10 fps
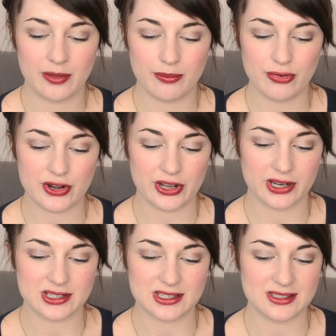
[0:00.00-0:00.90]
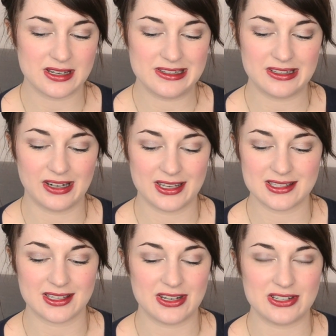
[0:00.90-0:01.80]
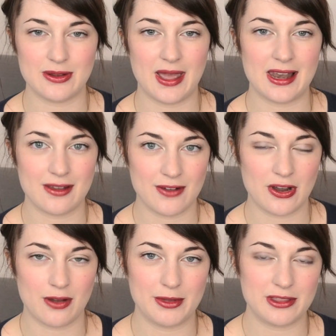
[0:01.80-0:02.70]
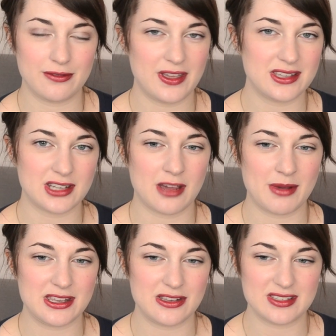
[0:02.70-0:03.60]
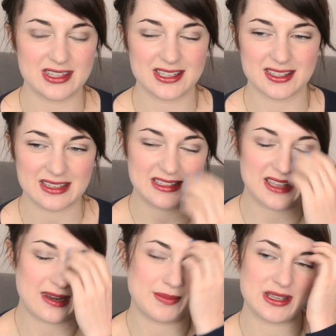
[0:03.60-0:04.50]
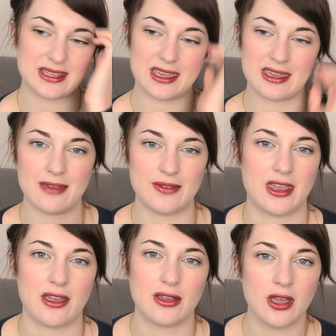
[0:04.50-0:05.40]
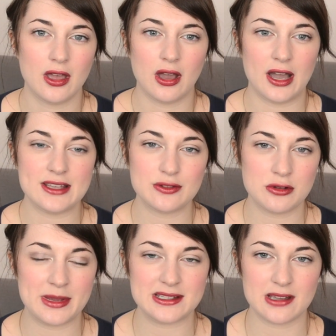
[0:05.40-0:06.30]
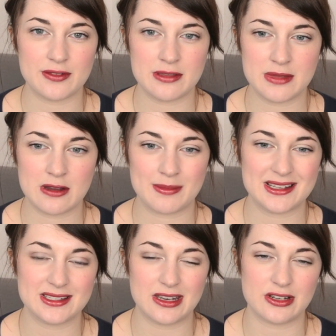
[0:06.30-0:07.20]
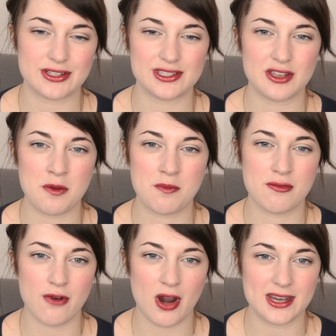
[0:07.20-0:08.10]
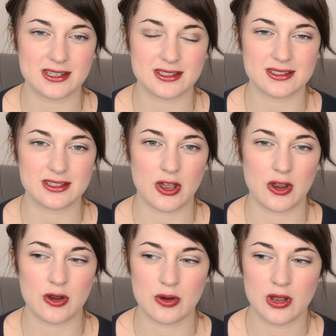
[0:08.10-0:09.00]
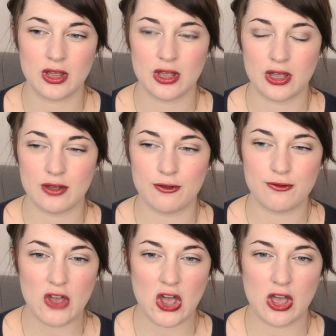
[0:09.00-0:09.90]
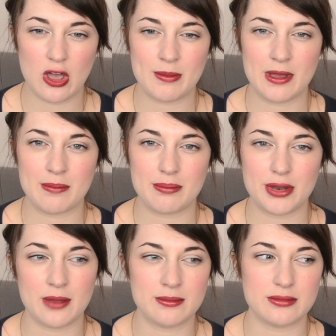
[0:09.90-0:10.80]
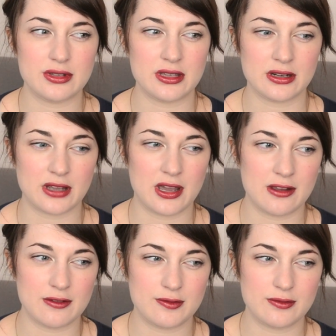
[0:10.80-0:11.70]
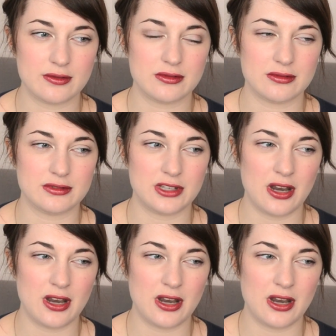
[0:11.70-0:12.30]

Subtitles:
product. It doesn't look like it's going to do a hell of a lot, but the first time I used this, as I said in my skincare video, I saw myself in the mirror. My skin looked so bright, so firm and plump and kind of, I don't